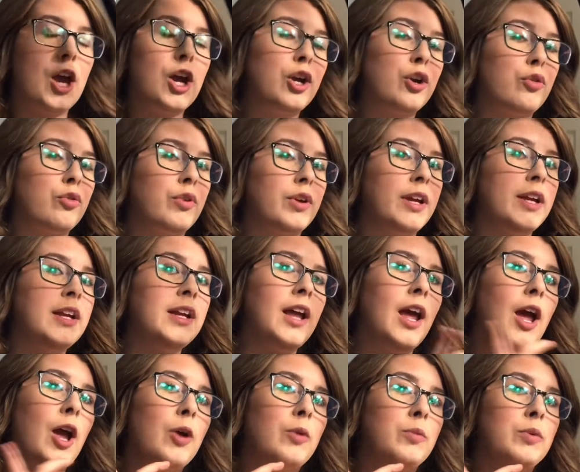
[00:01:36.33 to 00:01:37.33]
green,
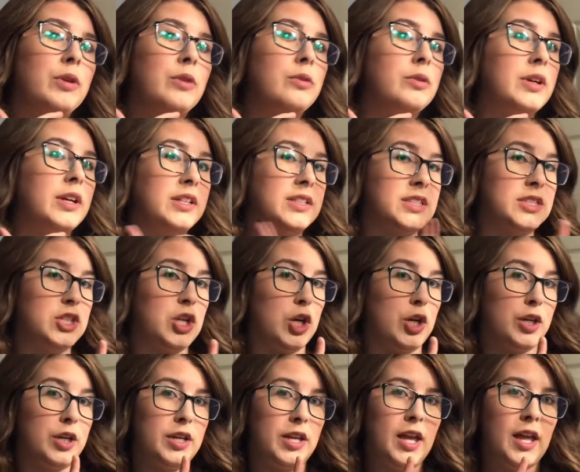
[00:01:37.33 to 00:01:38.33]
and we'll get
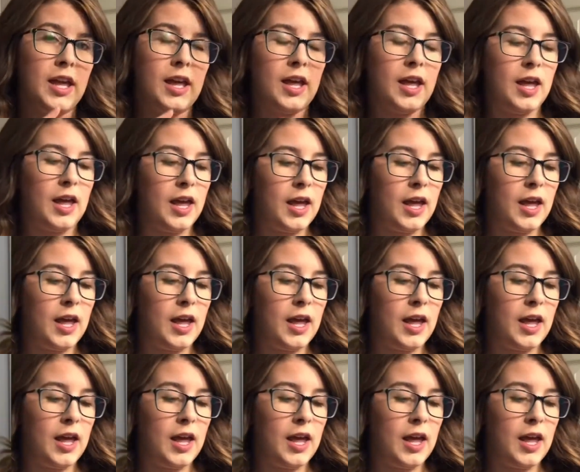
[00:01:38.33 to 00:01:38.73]
started. So